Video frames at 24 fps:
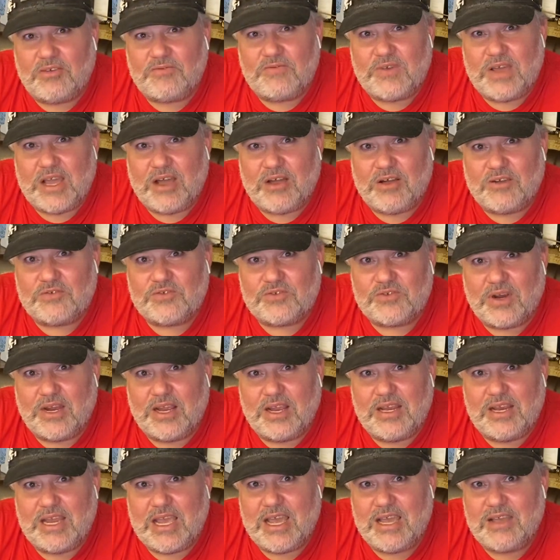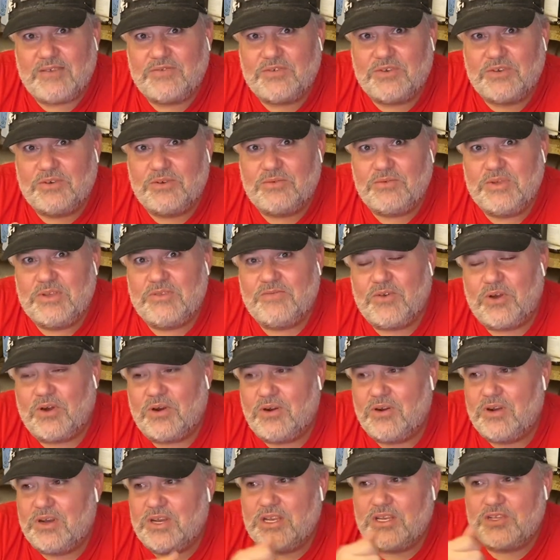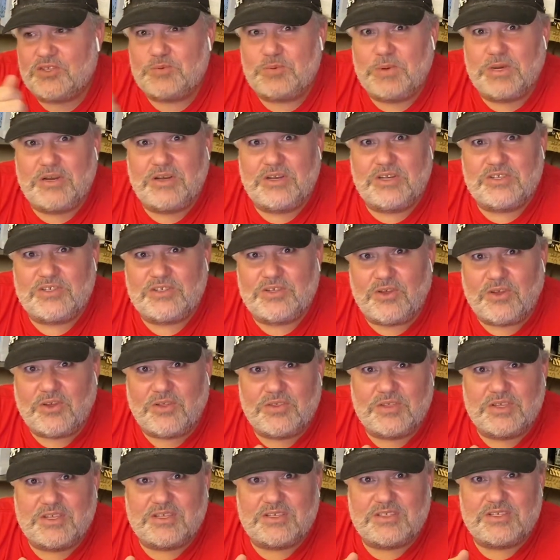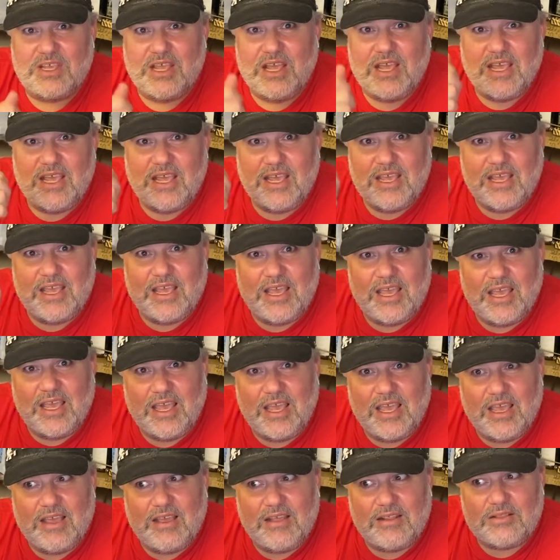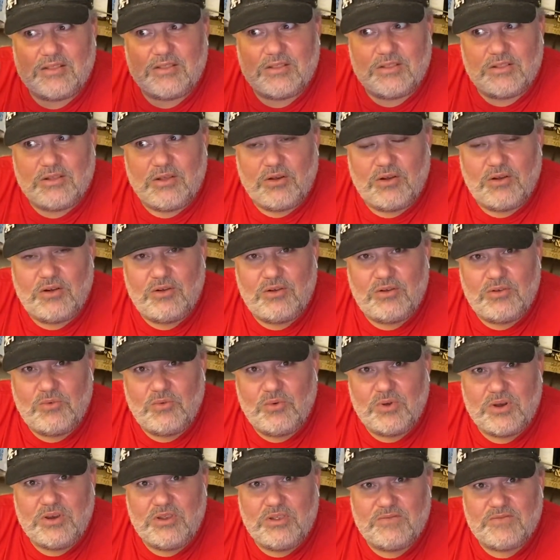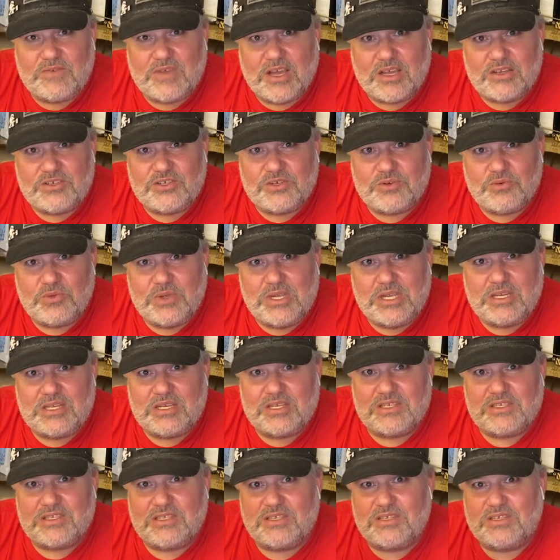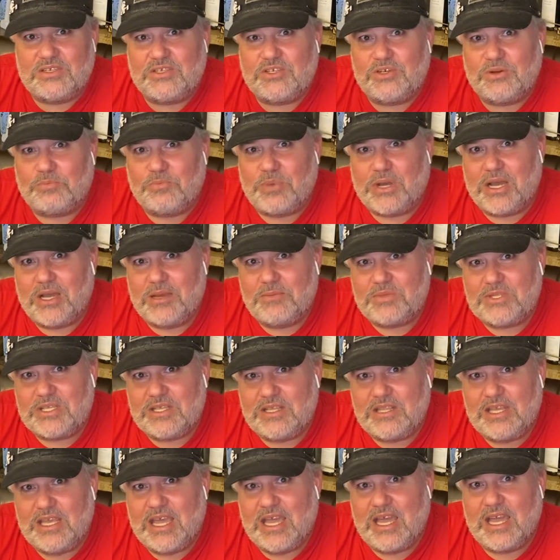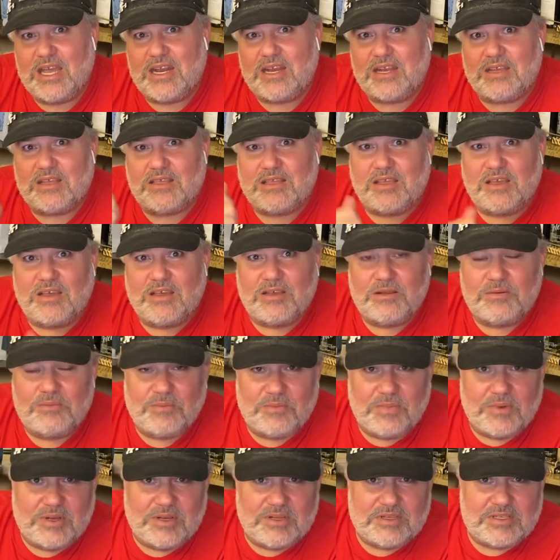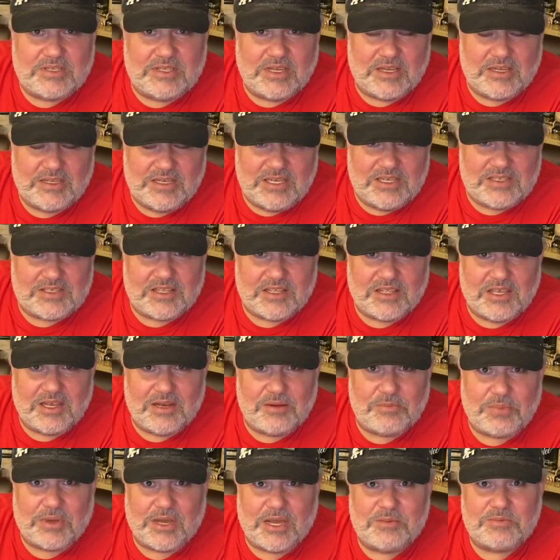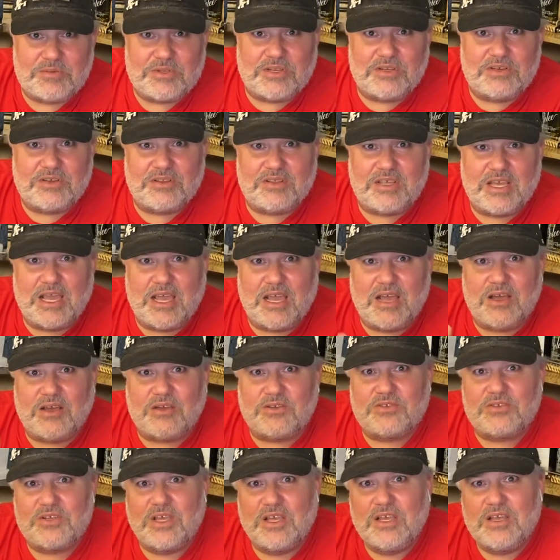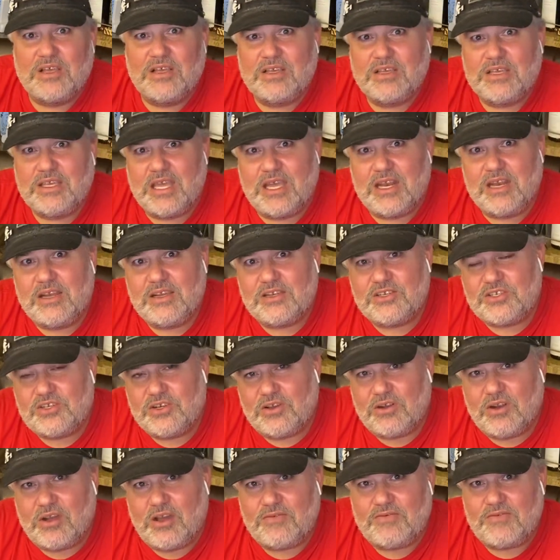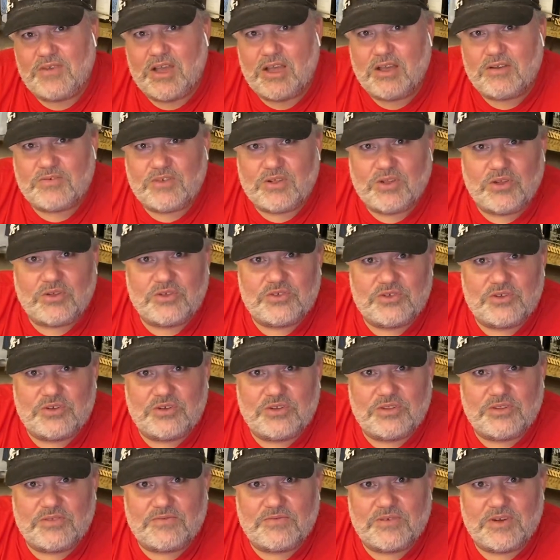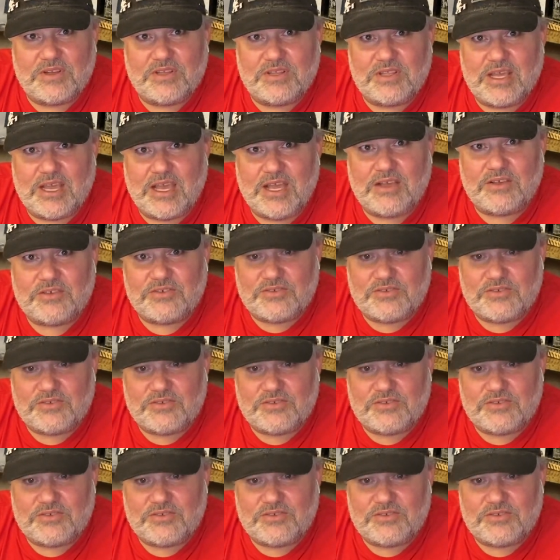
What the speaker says: valves, right? After we've already experienced all this. Learn where you've got your weaknesses. Your pipes in the attic. Uninsulated pipes under the house. Getting a shut-off valve closer to the front of the house,